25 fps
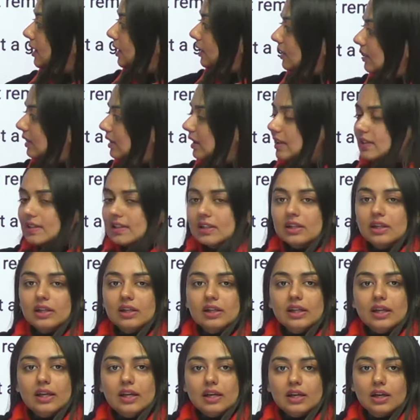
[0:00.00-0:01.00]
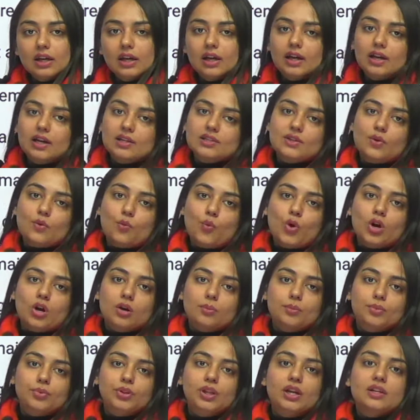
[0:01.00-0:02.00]
this critique is a
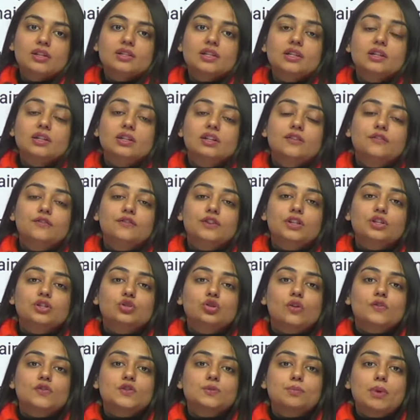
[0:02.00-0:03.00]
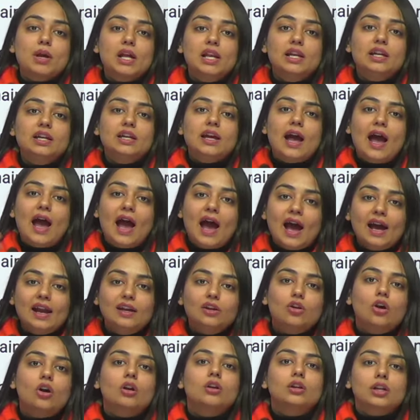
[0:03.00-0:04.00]
verb. There is a difference of spelling and
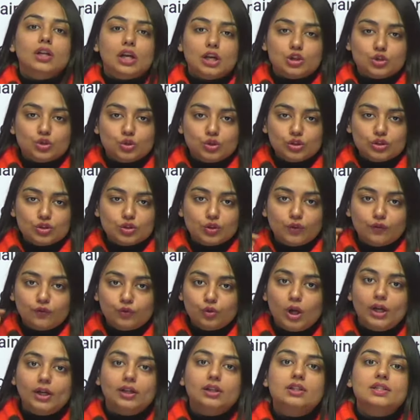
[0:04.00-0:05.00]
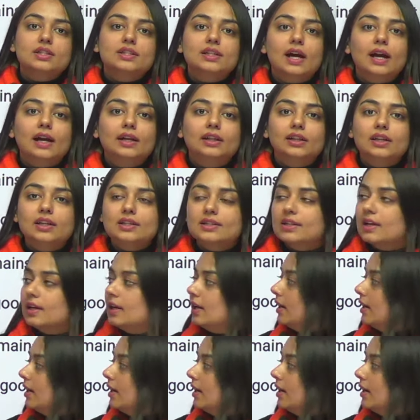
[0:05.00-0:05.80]
connotation, so you have to understand this.